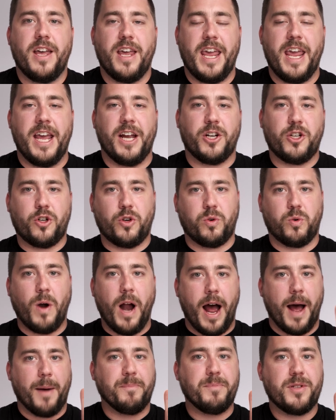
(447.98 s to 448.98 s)
it
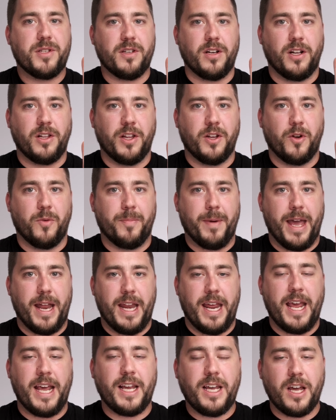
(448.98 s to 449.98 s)
crops a little bit.
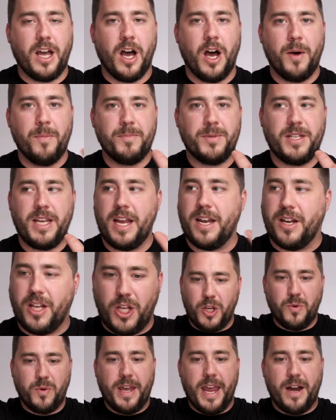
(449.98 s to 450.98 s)
It comes in,
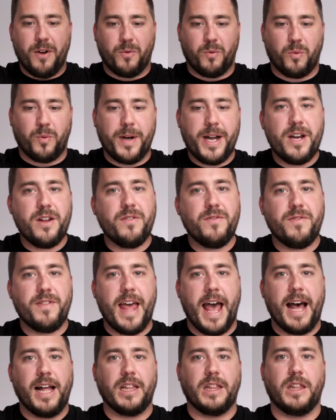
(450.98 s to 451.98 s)
you get rid of
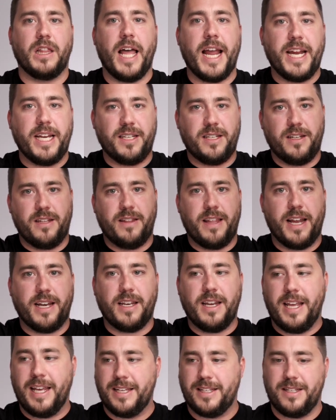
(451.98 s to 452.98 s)
that light
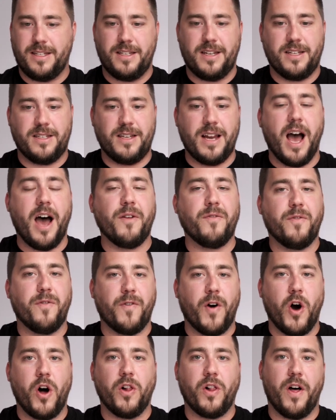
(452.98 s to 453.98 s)
that is does not
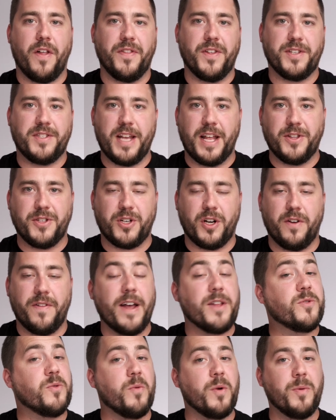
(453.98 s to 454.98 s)
fall on the sensor.
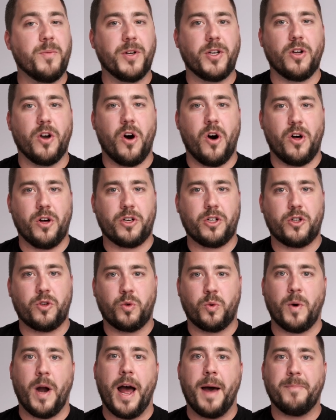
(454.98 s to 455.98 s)
That's what we would call
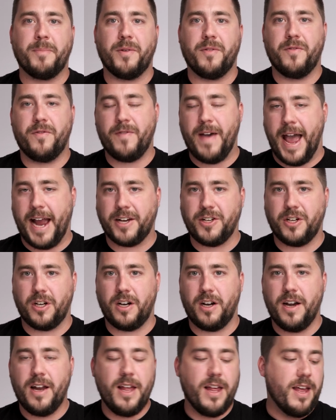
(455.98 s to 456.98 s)
crop
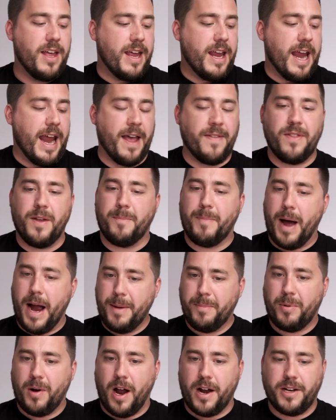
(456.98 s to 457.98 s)
factor. And the
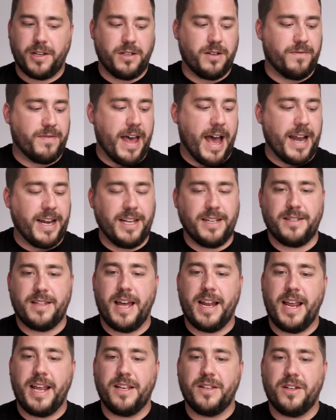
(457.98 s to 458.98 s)
byproduct of that is
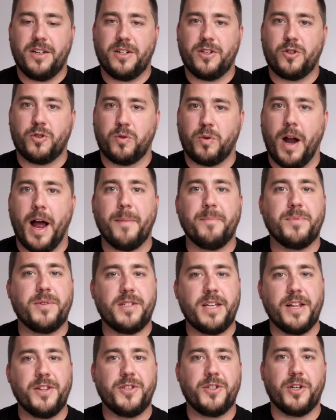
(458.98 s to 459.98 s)
that a crop
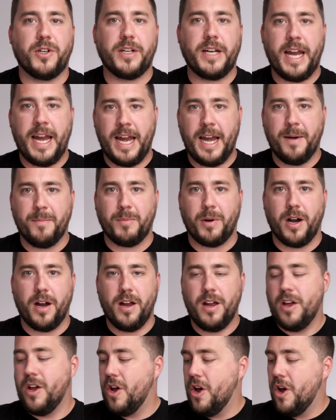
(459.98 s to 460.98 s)
sensor camera